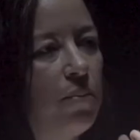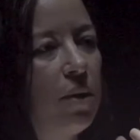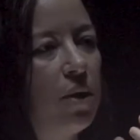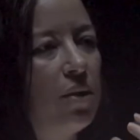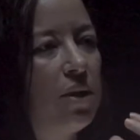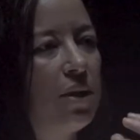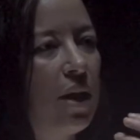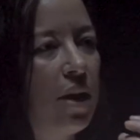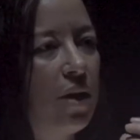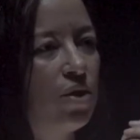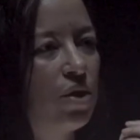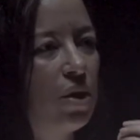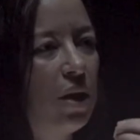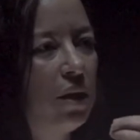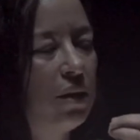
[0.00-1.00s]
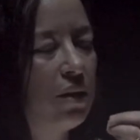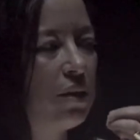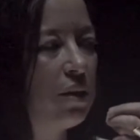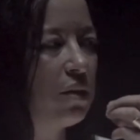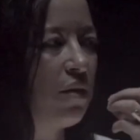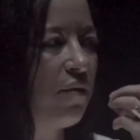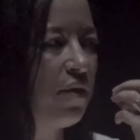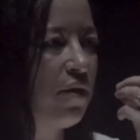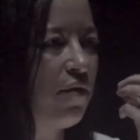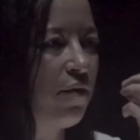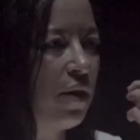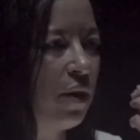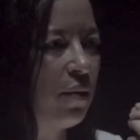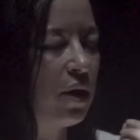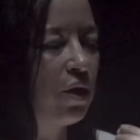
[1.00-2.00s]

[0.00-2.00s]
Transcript: be a stage. This is something very